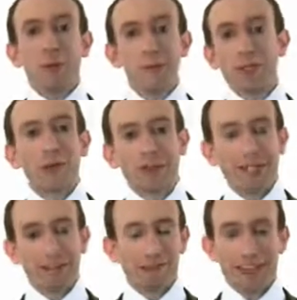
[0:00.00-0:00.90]
people don't
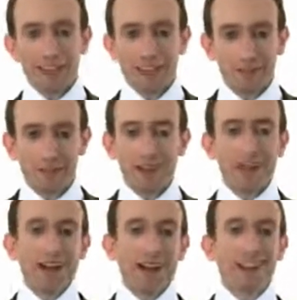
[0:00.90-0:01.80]
think they're creative.
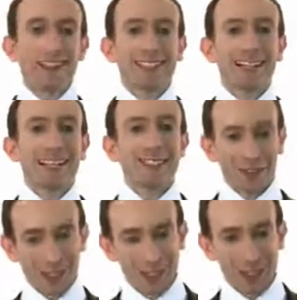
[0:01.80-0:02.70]
I say
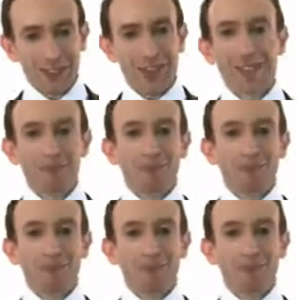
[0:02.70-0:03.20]
nonsense.